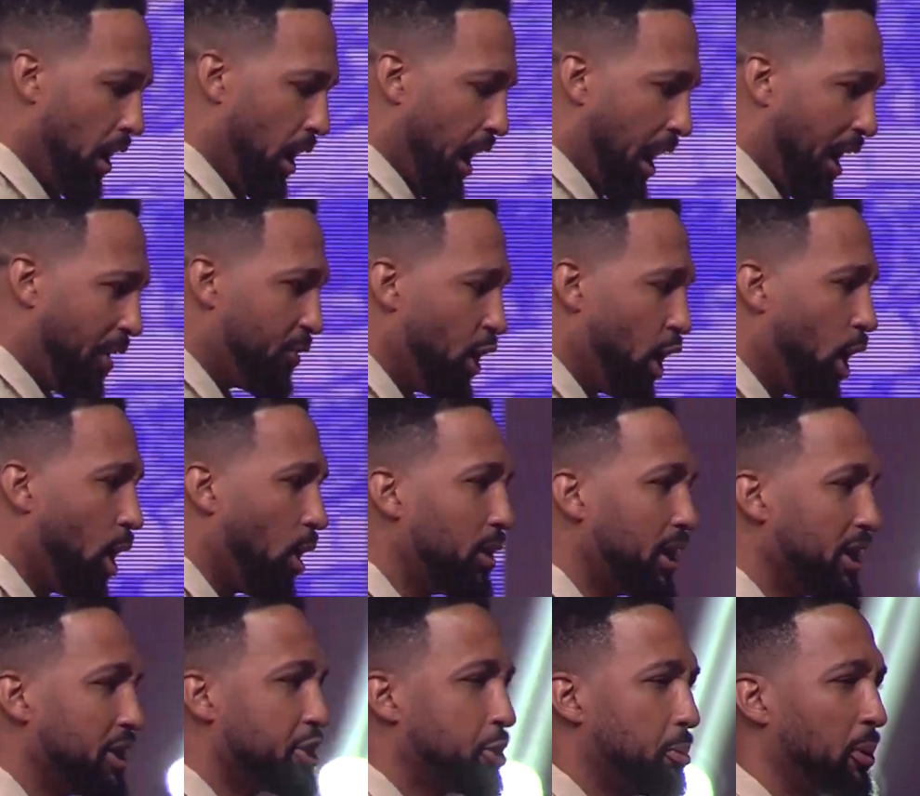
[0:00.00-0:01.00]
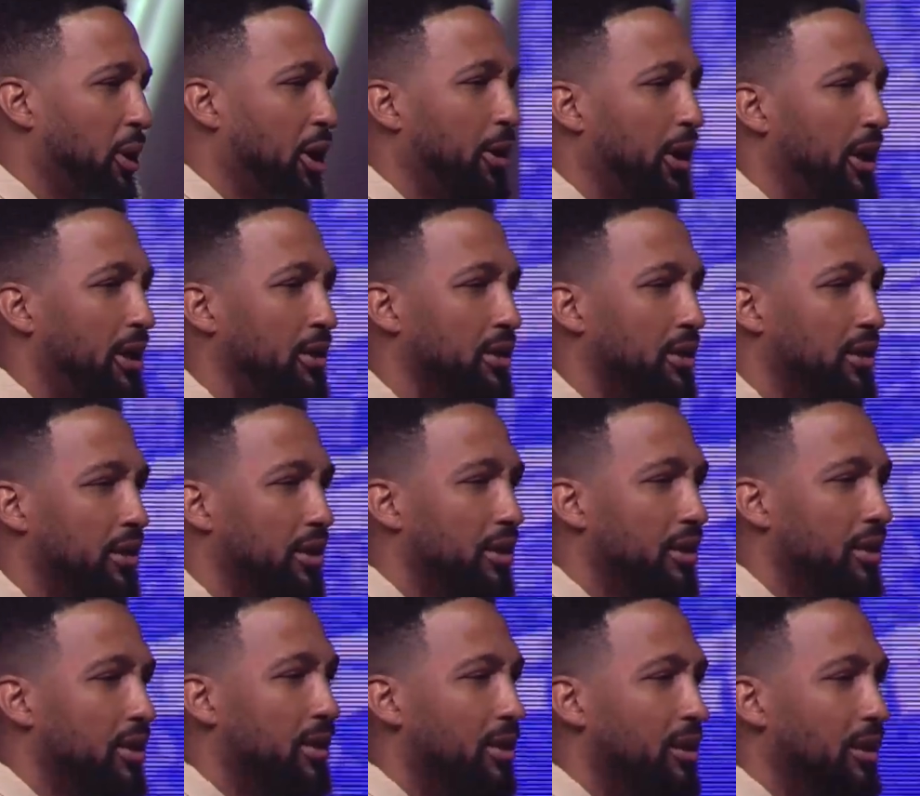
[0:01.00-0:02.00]
of the Holy Spirit
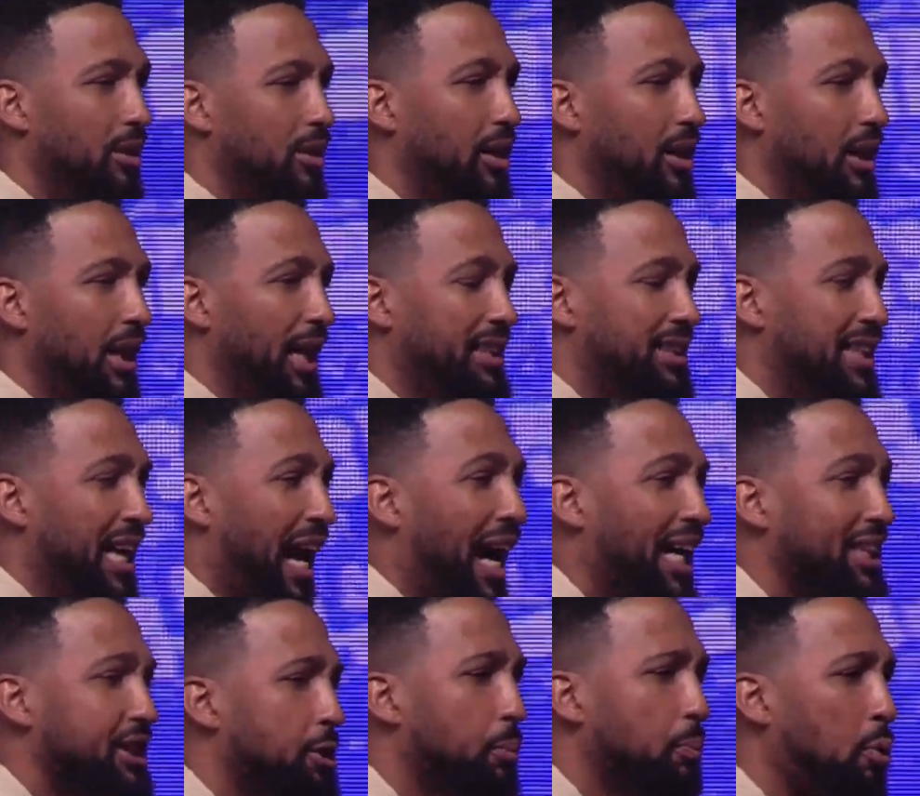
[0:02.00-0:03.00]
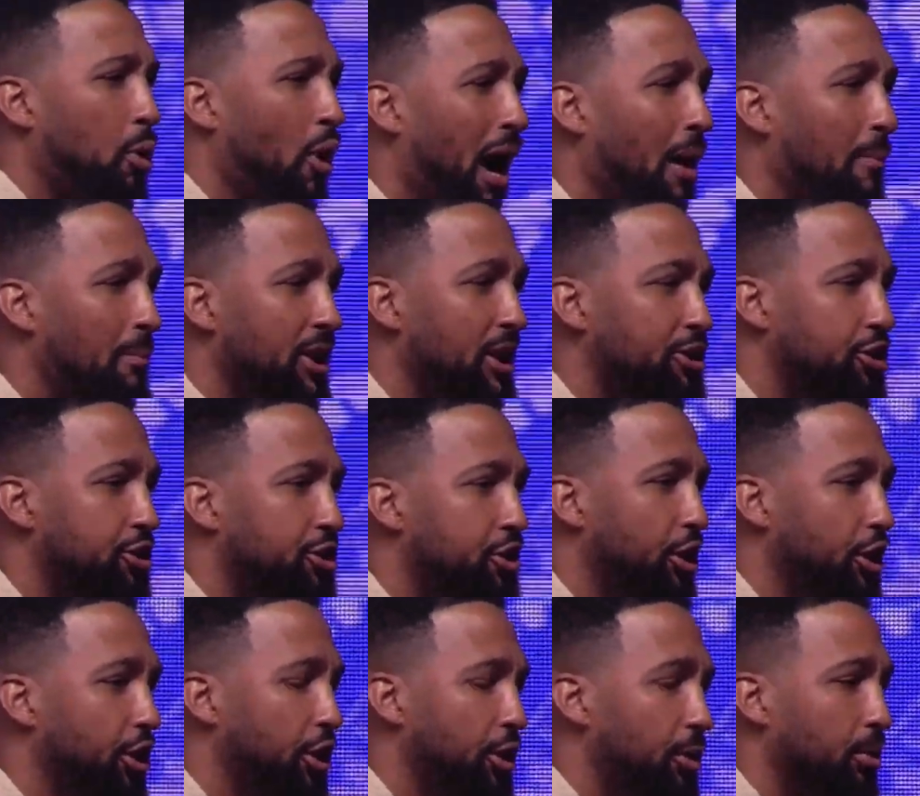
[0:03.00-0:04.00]
is God's promise to
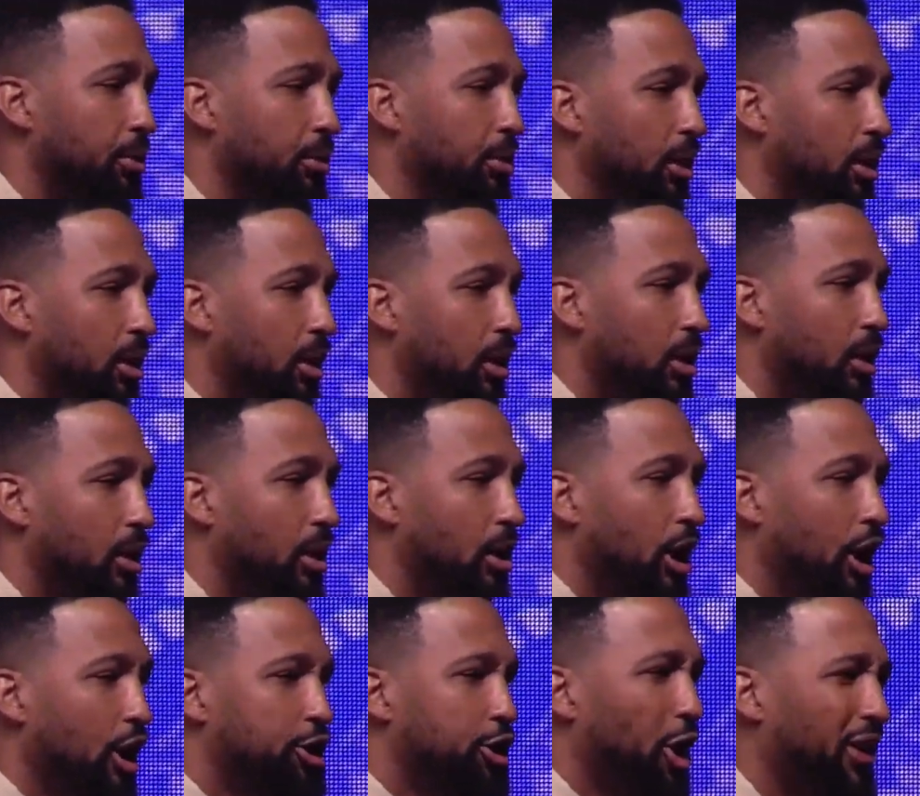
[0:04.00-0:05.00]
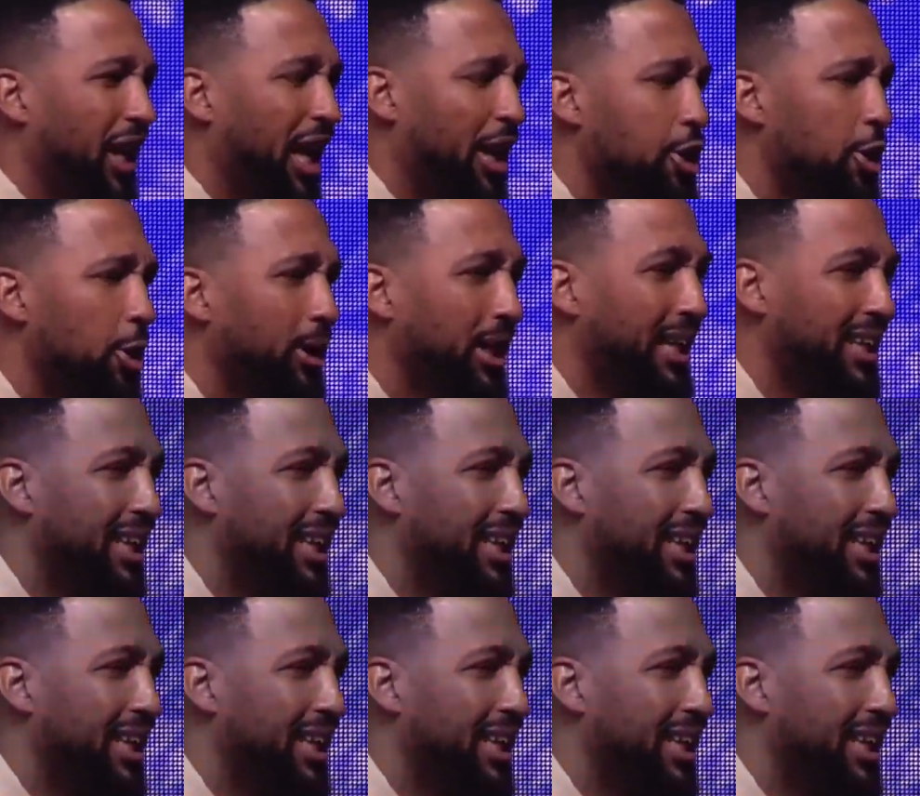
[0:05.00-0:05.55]
you so that you can